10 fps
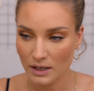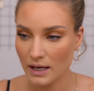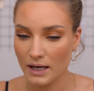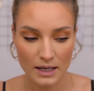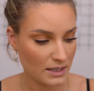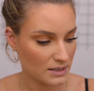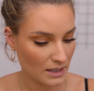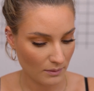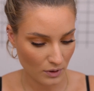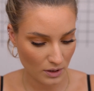And
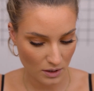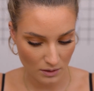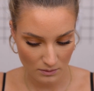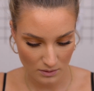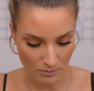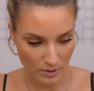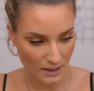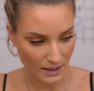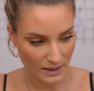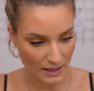I'm gonna
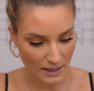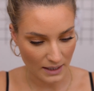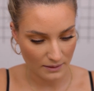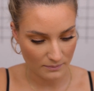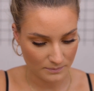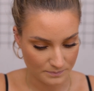apply that